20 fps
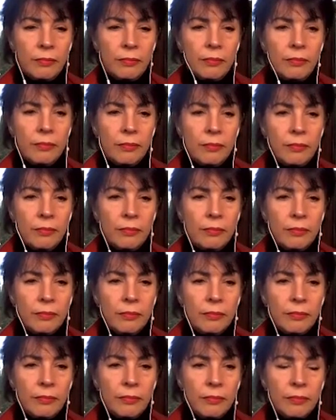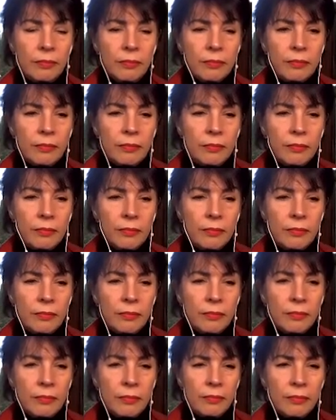
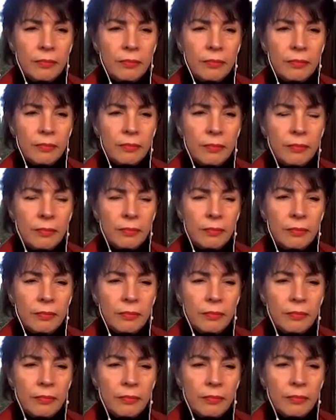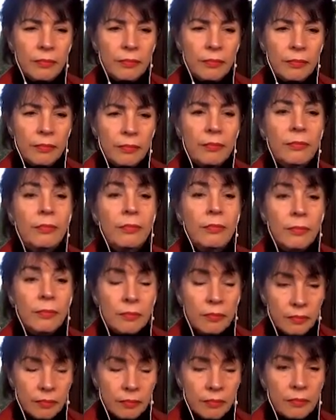
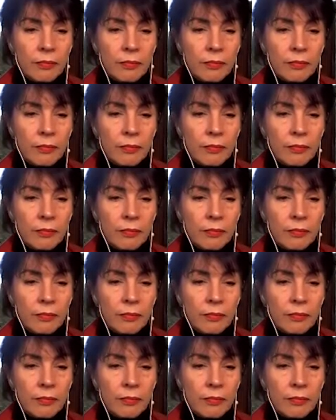The person shown says nothing.